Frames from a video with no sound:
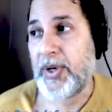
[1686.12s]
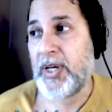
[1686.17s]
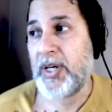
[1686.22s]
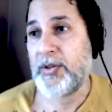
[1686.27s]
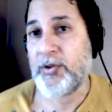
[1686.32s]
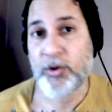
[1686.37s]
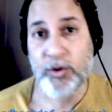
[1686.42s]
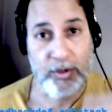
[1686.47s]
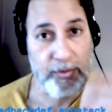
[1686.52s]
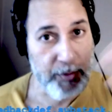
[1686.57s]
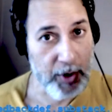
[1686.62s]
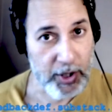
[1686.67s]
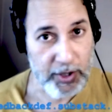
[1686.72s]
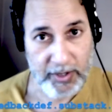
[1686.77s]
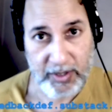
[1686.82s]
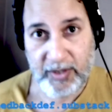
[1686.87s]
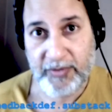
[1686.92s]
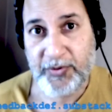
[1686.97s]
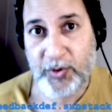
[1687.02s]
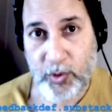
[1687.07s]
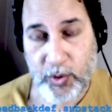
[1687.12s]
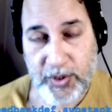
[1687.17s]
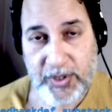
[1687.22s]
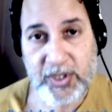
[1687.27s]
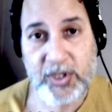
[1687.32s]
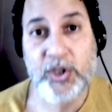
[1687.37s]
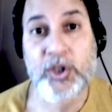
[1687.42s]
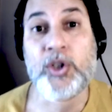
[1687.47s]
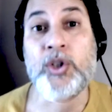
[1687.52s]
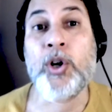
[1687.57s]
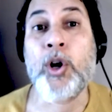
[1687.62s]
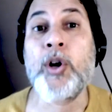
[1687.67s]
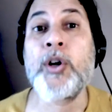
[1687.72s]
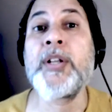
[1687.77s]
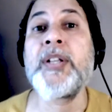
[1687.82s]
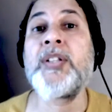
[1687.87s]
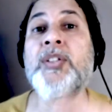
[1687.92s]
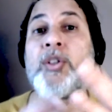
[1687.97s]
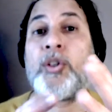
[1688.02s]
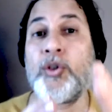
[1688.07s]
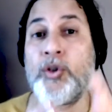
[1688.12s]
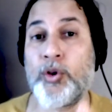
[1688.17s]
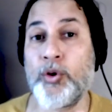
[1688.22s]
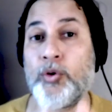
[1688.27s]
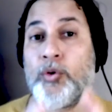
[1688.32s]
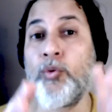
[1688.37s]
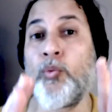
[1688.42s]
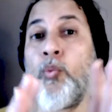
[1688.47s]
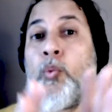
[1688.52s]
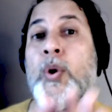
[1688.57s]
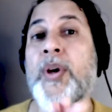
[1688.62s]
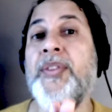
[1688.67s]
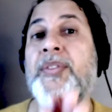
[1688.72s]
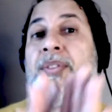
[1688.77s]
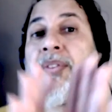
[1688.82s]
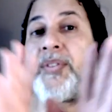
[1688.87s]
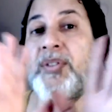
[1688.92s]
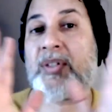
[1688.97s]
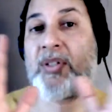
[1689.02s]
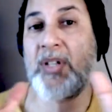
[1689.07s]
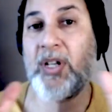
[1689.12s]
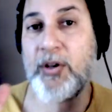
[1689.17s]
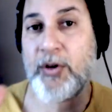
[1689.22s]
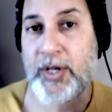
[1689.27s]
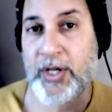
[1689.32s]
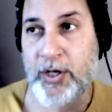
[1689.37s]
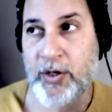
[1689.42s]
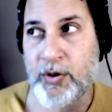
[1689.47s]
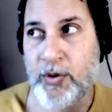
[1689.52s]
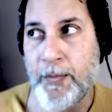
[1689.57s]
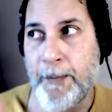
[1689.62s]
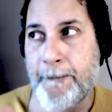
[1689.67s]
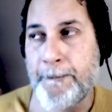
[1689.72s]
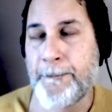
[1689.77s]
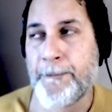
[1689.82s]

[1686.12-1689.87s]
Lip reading: George Martin, of course, started to do with stereo.